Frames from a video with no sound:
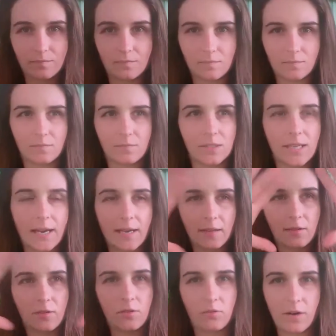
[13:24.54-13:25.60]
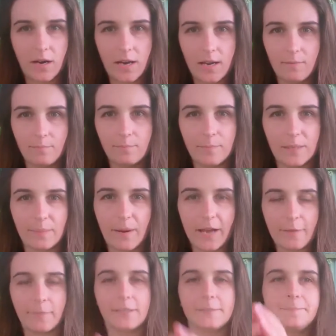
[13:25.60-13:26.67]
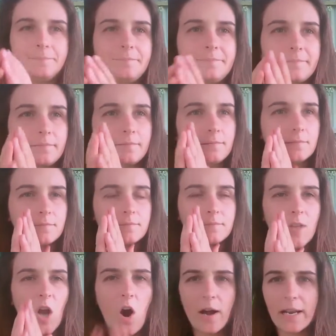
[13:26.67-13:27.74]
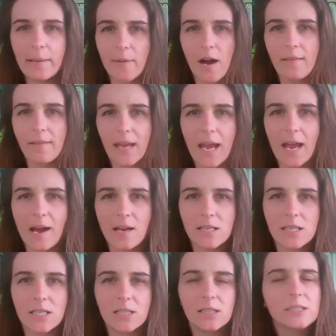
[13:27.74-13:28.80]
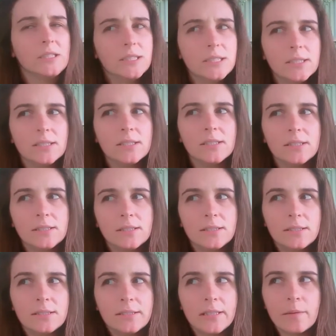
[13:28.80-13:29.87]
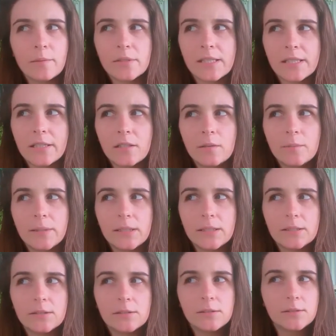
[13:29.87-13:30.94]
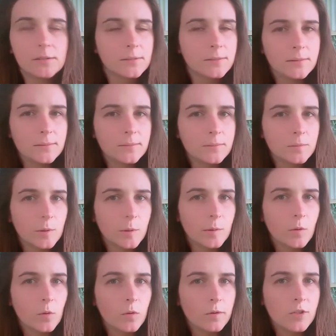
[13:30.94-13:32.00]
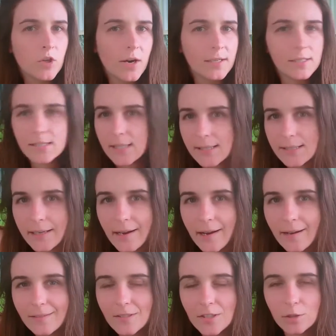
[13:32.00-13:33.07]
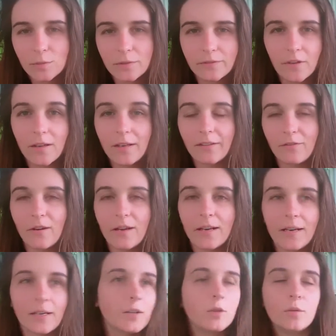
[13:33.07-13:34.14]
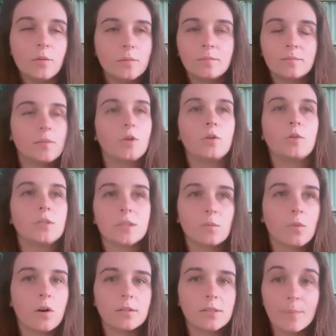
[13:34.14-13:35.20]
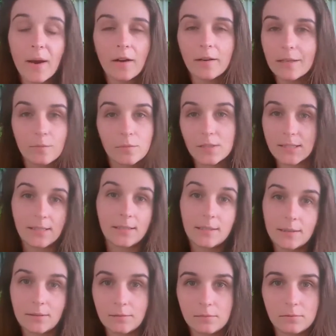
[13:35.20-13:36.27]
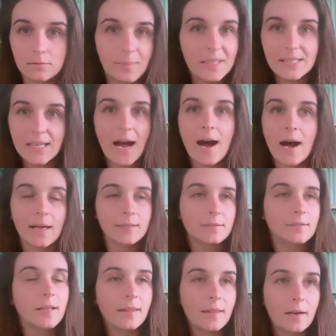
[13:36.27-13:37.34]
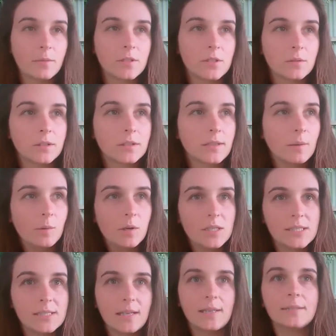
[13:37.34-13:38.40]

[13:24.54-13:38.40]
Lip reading: it's A3 bit of paper, hiding behind the couch. It was a little bit, we were all trying to suss it out until we finally found out whose it was. Apparently it was a piece of art that they were doing, they were going to sell it.